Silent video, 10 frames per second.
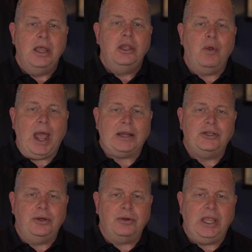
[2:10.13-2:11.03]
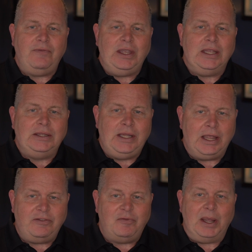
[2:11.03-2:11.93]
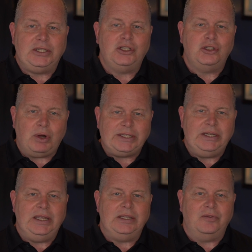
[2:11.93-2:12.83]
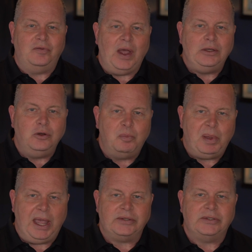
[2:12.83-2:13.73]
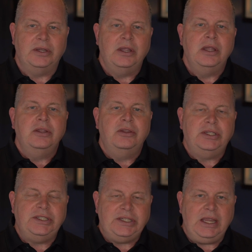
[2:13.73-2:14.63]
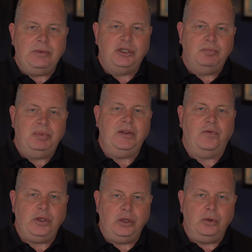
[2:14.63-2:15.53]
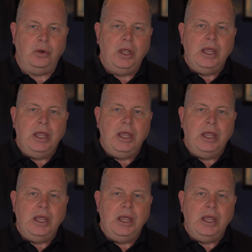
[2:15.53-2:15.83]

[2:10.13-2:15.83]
you actually are giving it life by stressing it to find new paths. The same should be for you.